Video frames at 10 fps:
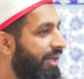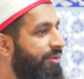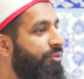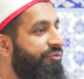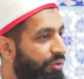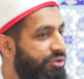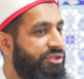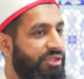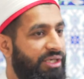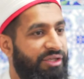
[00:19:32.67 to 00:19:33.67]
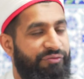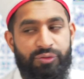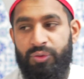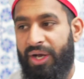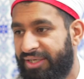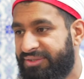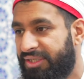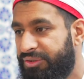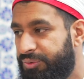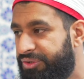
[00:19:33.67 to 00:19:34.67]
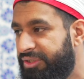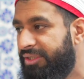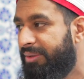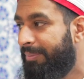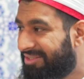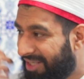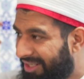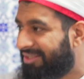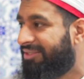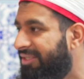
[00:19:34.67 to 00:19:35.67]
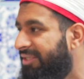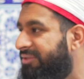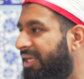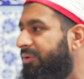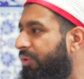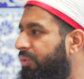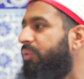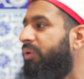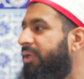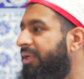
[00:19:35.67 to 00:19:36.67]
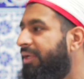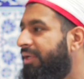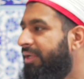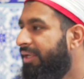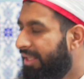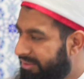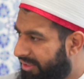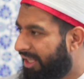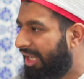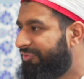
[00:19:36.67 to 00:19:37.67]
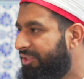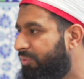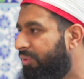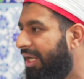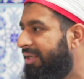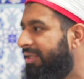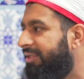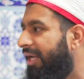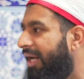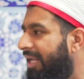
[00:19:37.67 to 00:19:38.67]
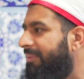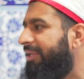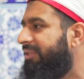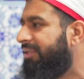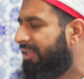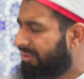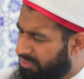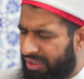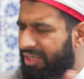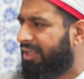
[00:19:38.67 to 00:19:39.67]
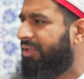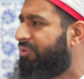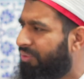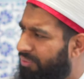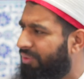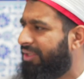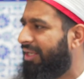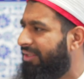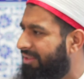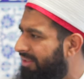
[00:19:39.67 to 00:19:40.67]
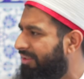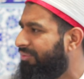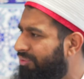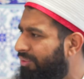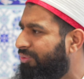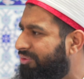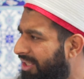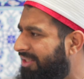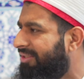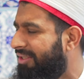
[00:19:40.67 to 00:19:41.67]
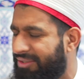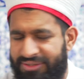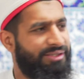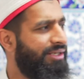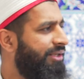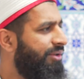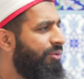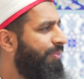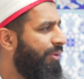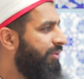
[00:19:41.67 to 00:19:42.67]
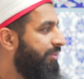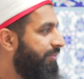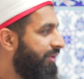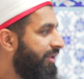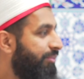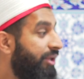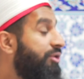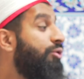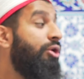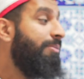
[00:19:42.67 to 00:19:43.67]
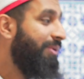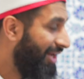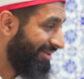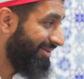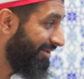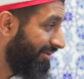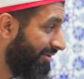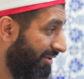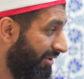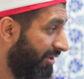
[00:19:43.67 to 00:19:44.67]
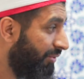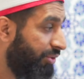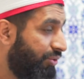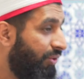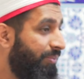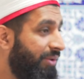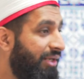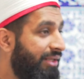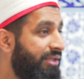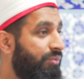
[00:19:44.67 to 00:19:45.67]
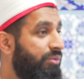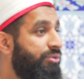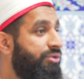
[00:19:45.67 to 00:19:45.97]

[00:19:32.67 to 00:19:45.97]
And unfortunately, if you ask and you see, the mentality is that no. Ijre hafze Quran and ya alme deen and do inaki choro koi gal nahi na jo kuch ta dene cha dene, no problem. But it shouldn't be like that. We shouldn't be like that.